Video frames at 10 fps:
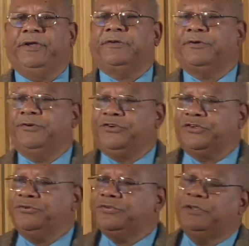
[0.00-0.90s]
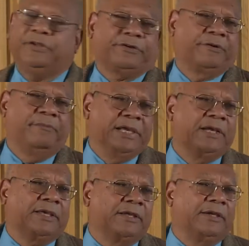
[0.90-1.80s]
it, or juice in it, or
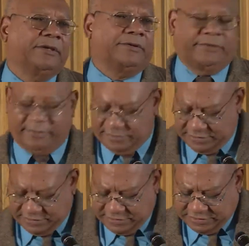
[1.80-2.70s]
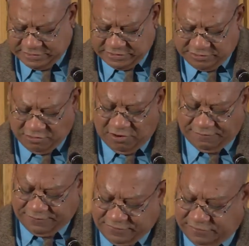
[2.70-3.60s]
milk in it, or uh,
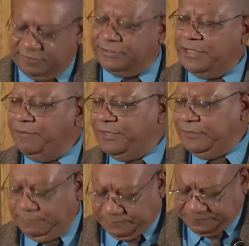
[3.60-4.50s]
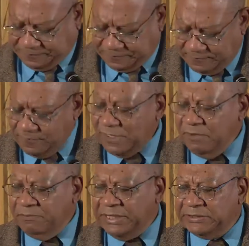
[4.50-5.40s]
coffee or something.
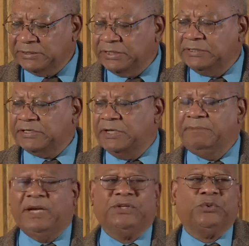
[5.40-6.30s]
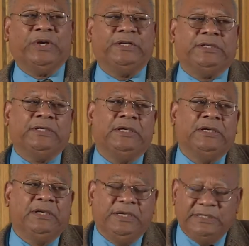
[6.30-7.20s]
But they said by
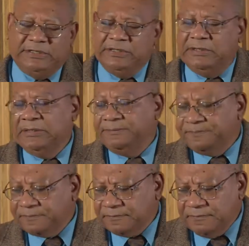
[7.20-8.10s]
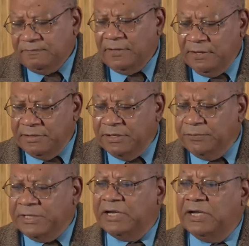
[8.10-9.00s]
2018, they
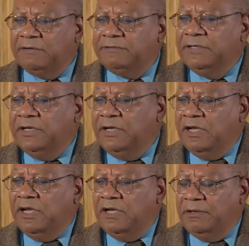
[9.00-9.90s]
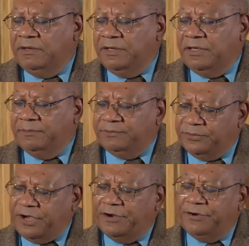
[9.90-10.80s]
will have uh, um,
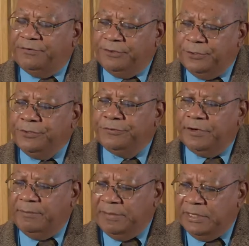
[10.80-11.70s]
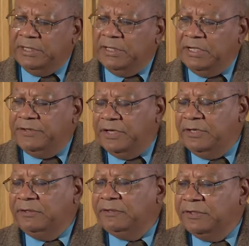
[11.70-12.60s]
colored gold rum, and
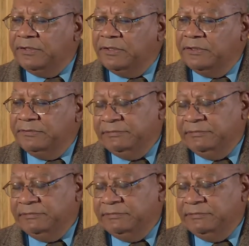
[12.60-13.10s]
then in the